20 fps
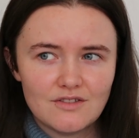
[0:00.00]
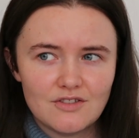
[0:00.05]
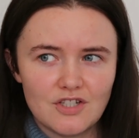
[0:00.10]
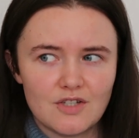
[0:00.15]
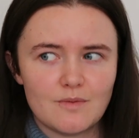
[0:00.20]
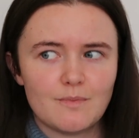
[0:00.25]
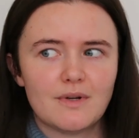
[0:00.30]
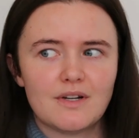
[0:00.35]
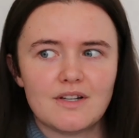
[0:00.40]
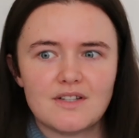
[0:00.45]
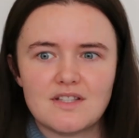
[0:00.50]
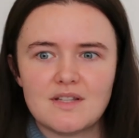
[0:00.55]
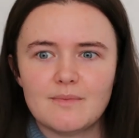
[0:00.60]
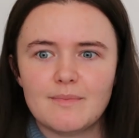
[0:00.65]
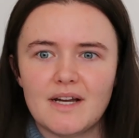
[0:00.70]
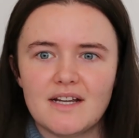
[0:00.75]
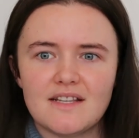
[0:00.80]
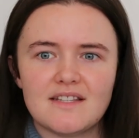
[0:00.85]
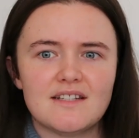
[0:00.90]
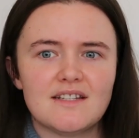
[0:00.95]
just because the
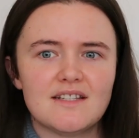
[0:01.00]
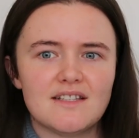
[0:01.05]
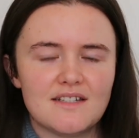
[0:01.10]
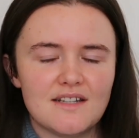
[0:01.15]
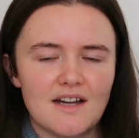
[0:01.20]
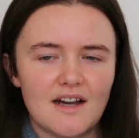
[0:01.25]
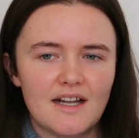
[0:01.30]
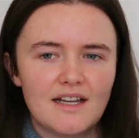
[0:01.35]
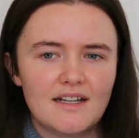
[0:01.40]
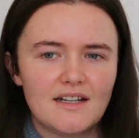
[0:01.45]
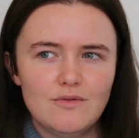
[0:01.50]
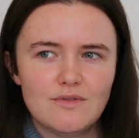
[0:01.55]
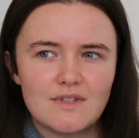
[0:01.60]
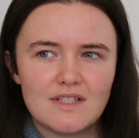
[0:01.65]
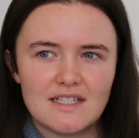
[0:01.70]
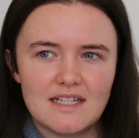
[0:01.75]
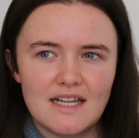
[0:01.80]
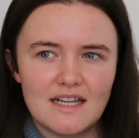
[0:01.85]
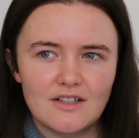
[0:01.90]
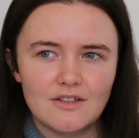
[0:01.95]
person has died. You
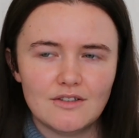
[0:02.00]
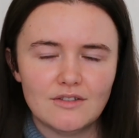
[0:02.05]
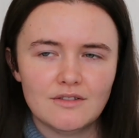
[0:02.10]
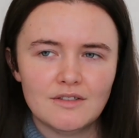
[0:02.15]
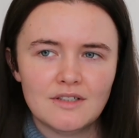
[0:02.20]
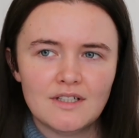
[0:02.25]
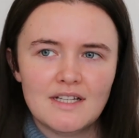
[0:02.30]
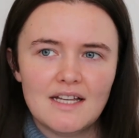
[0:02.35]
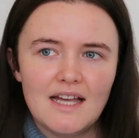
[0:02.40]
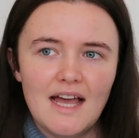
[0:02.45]
still,